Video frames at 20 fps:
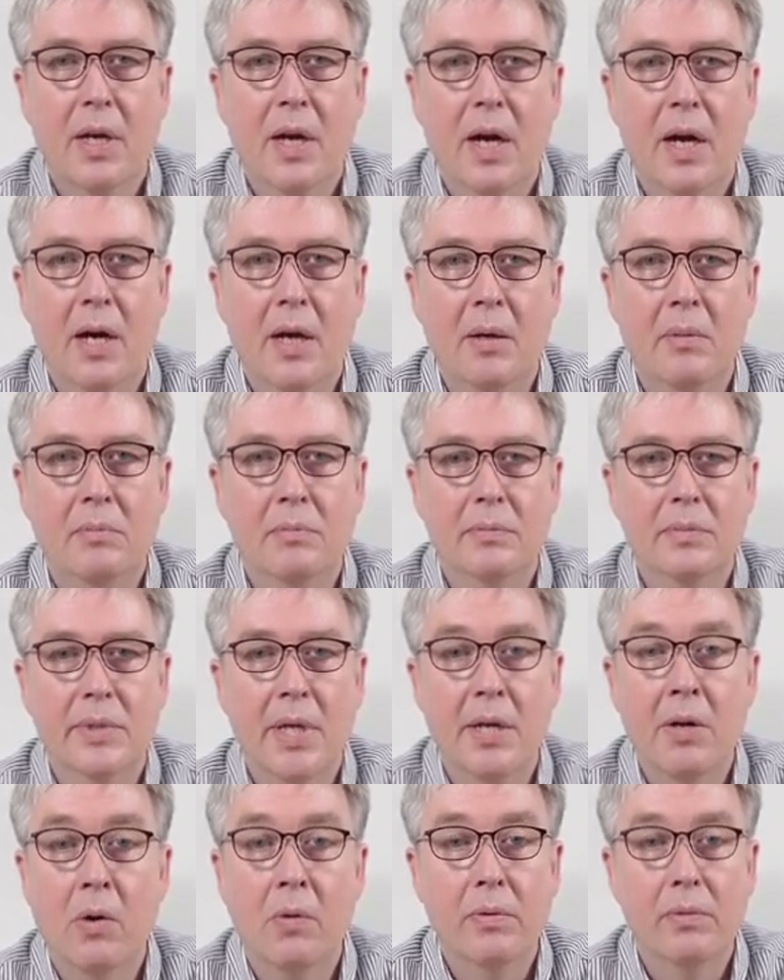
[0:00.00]
Um,
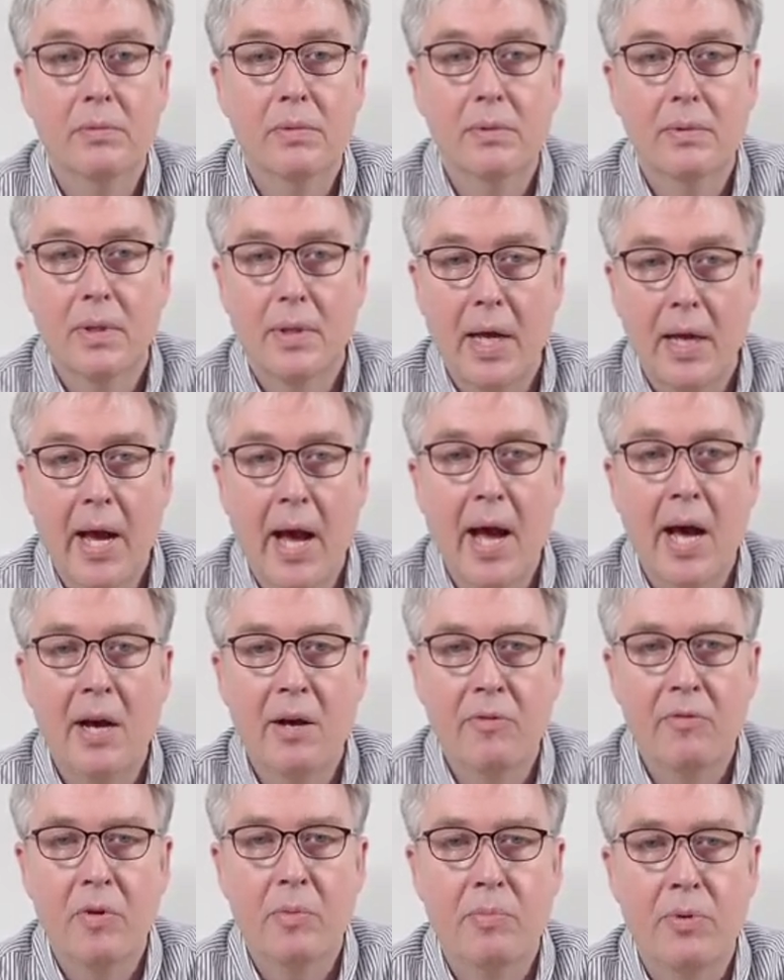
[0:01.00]
they don't
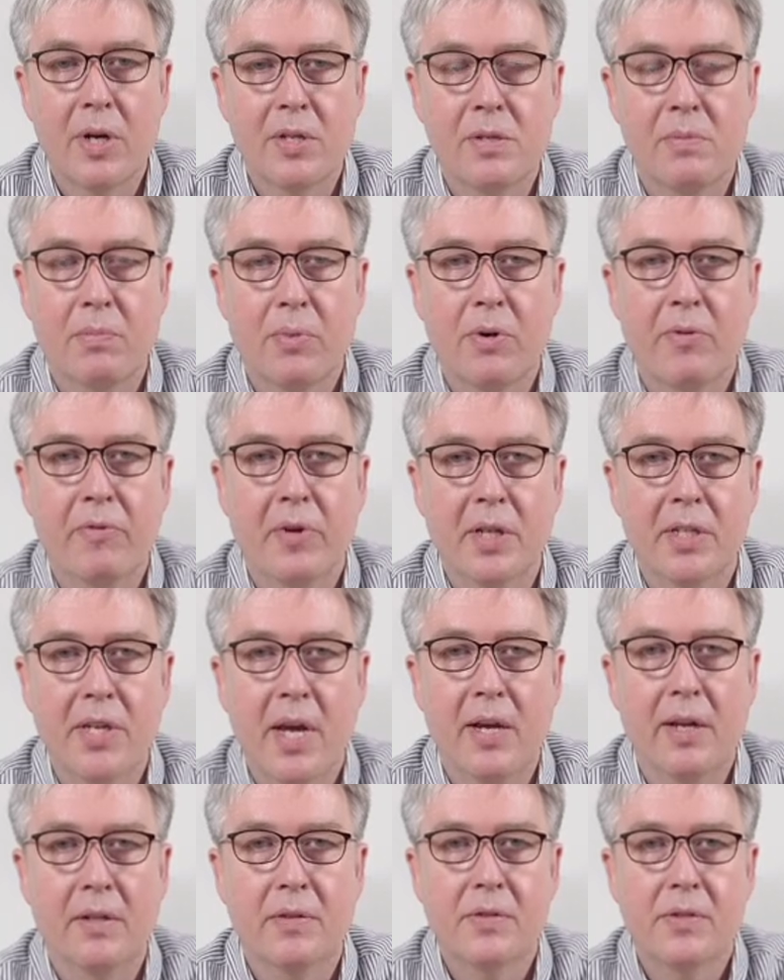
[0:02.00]
have a present perfect
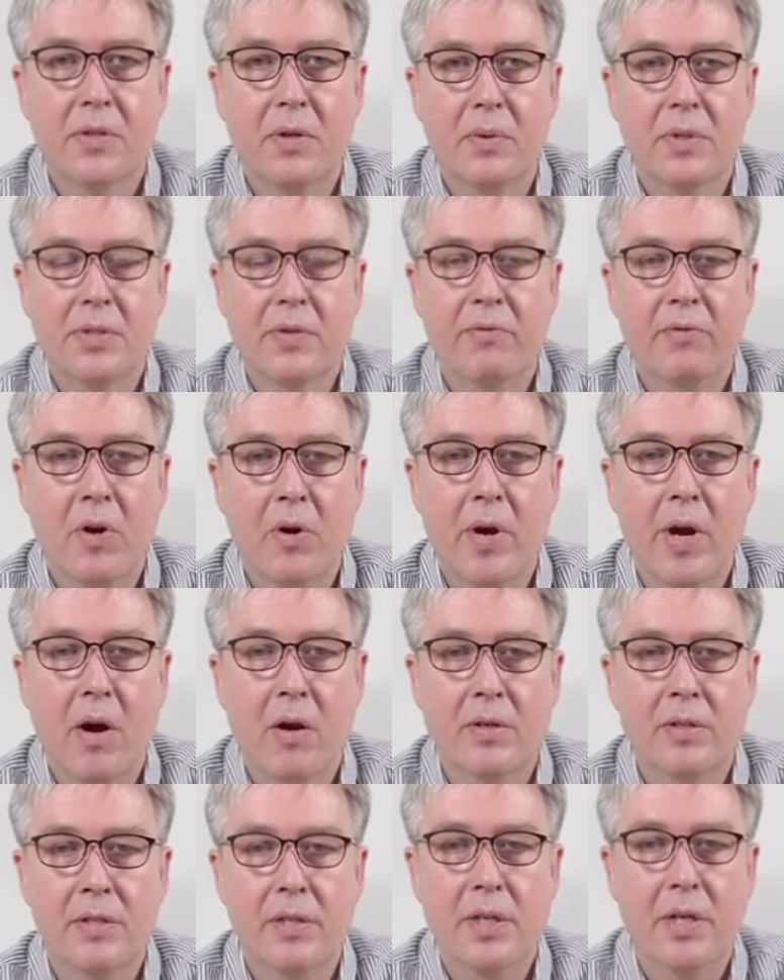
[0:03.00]
tense, so it's very
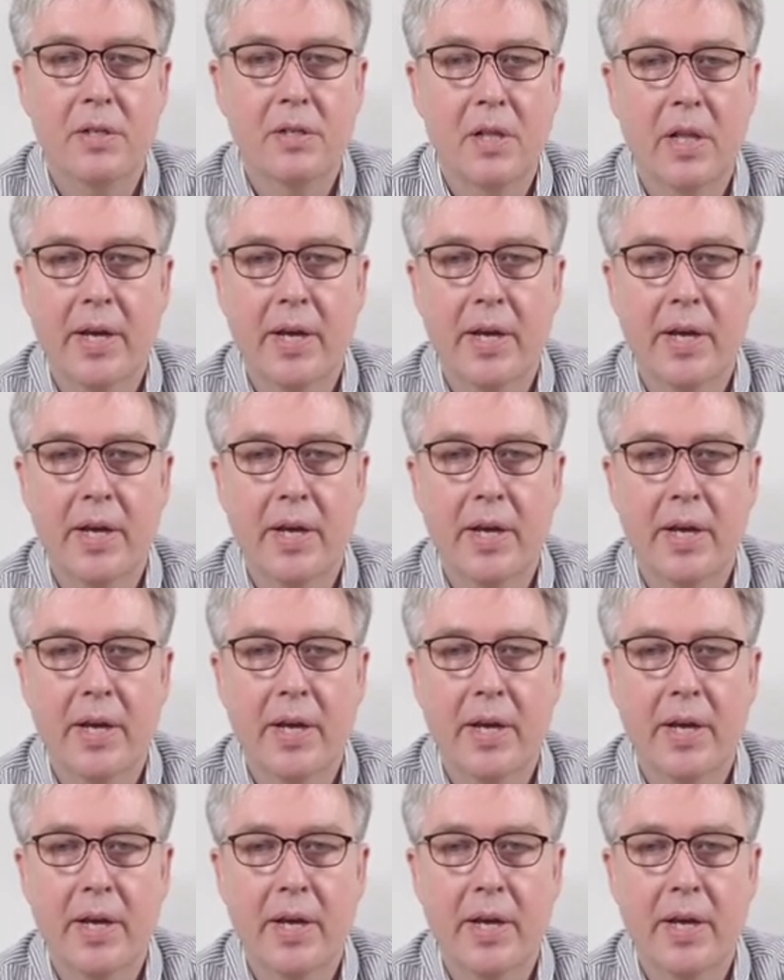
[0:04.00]
hard to teach.